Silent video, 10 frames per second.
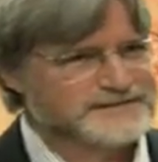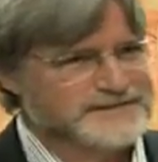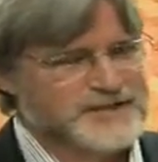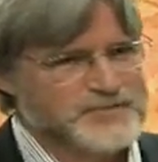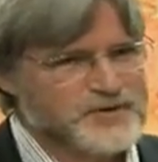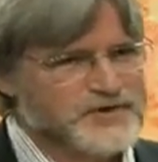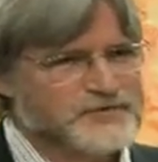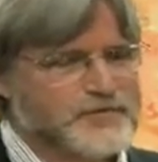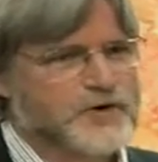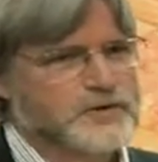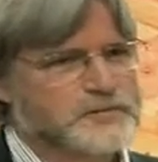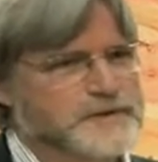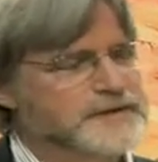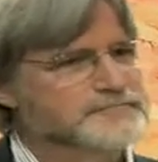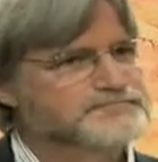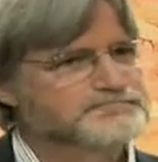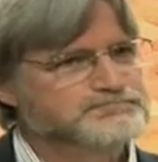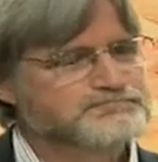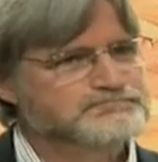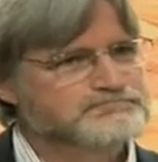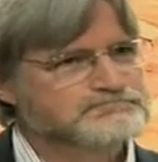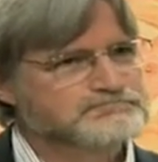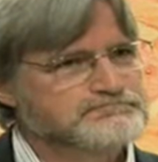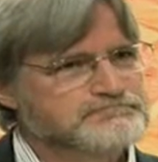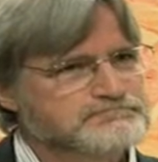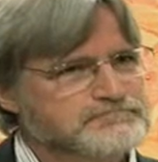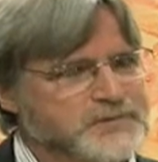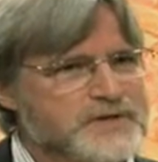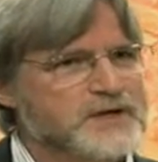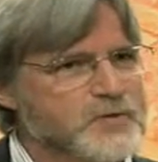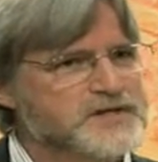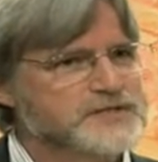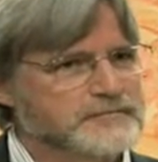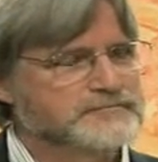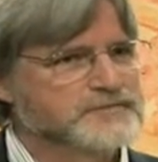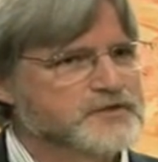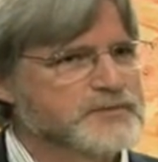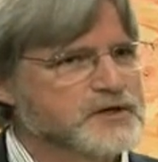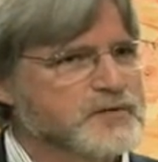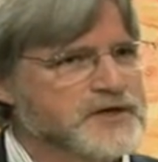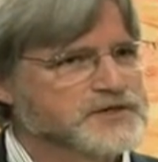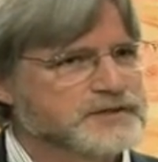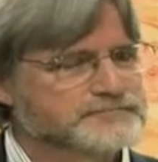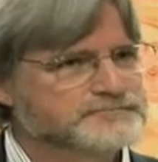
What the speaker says: Are you moving forward with it? It's a big question. It's a big question.